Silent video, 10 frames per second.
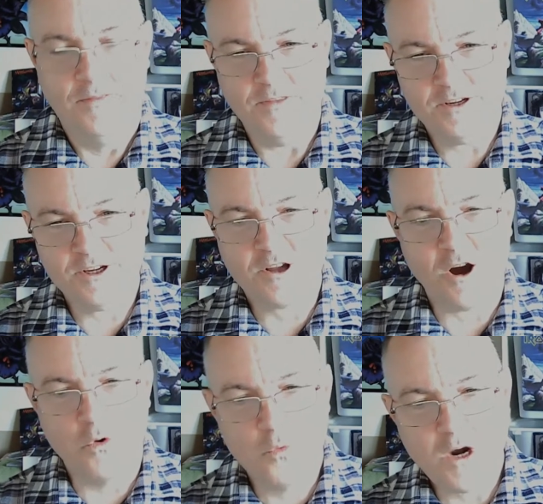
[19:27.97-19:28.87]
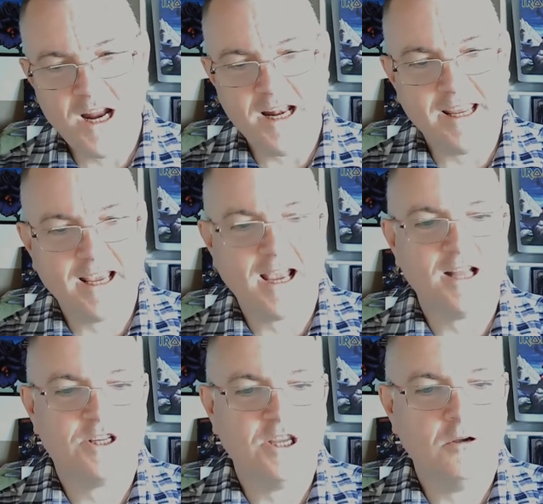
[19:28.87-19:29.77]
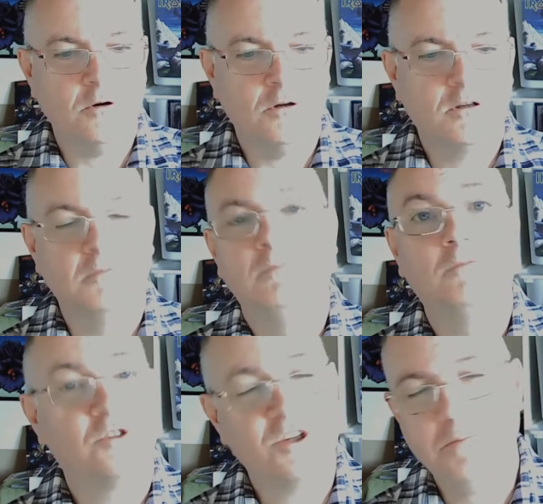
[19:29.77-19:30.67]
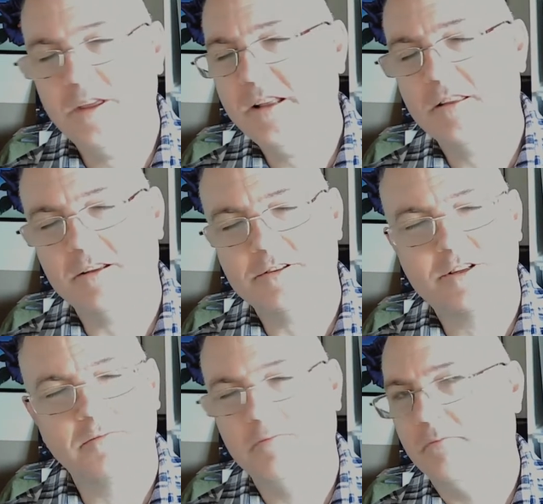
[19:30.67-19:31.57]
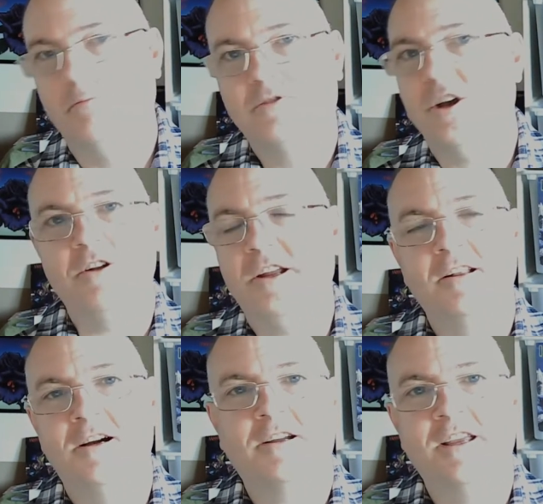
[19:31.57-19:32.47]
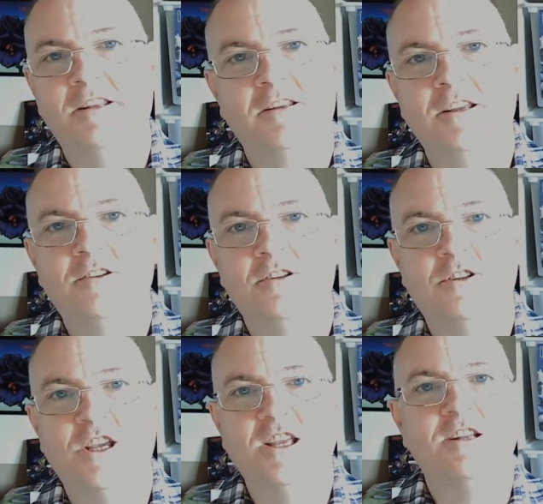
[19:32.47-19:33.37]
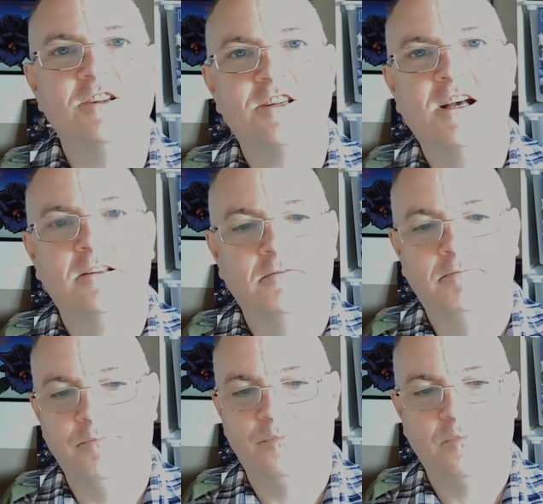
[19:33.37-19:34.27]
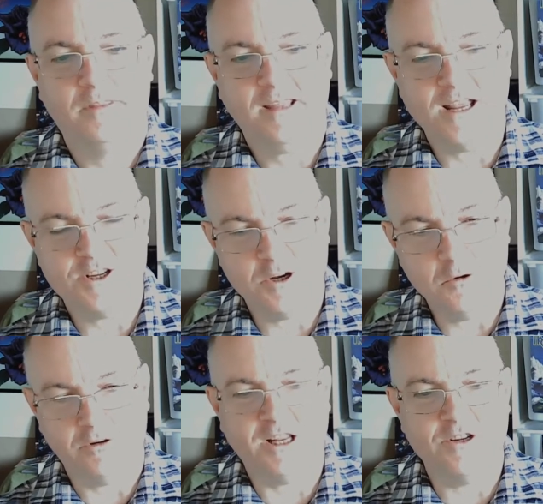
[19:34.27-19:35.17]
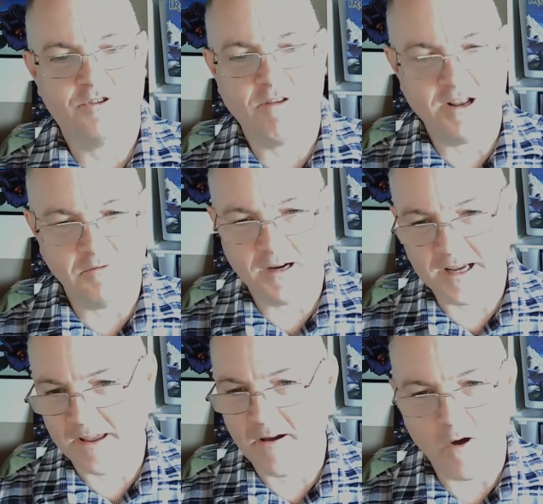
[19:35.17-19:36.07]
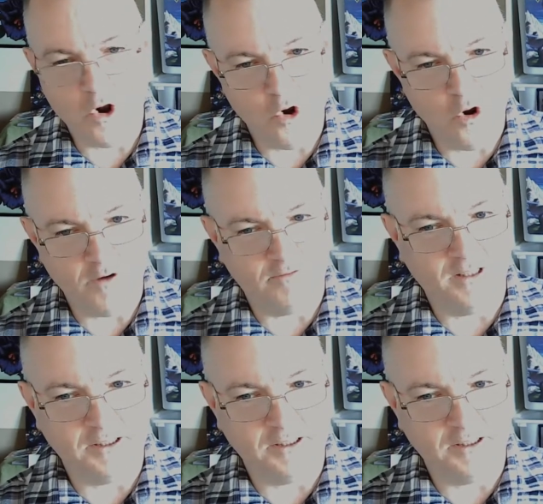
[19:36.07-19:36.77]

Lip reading: has got a really catchy hook. Something that Tony Clarkin is a genius at. Gets you hooked in straight away. Lovely.